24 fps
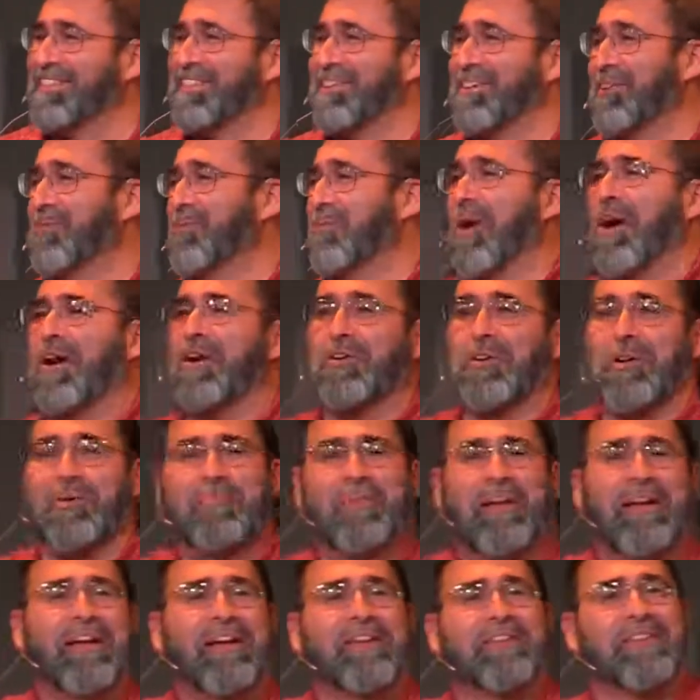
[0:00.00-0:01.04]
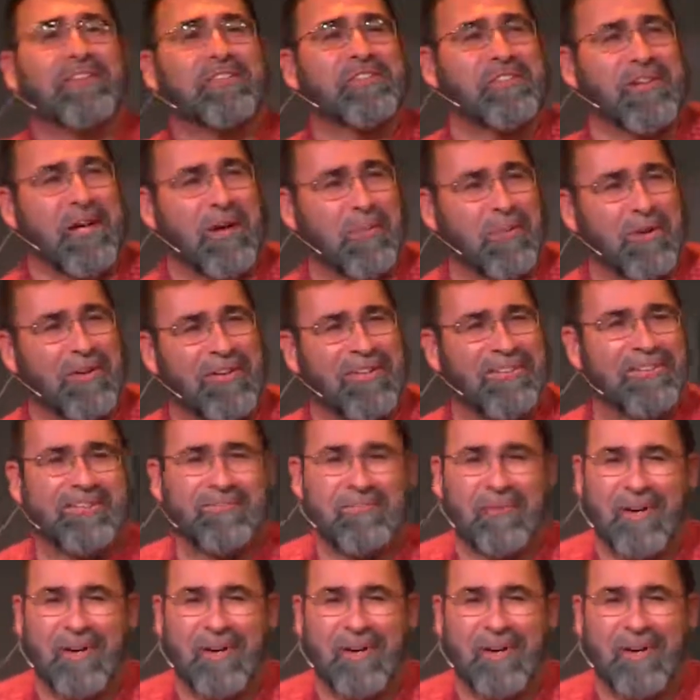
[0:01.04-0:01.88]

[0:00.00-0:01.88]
So welcome to summer.